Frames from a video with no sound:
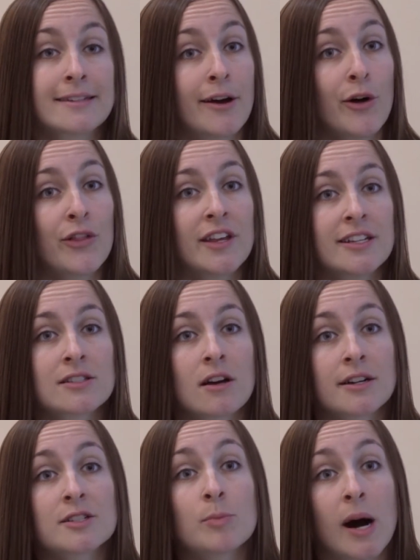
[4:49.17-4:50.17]
and healthy as
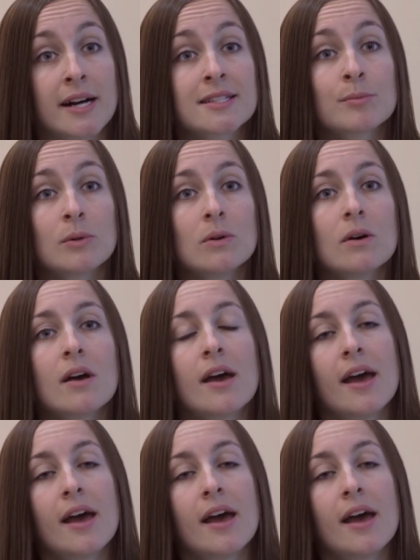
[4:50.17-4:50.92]
long as possible.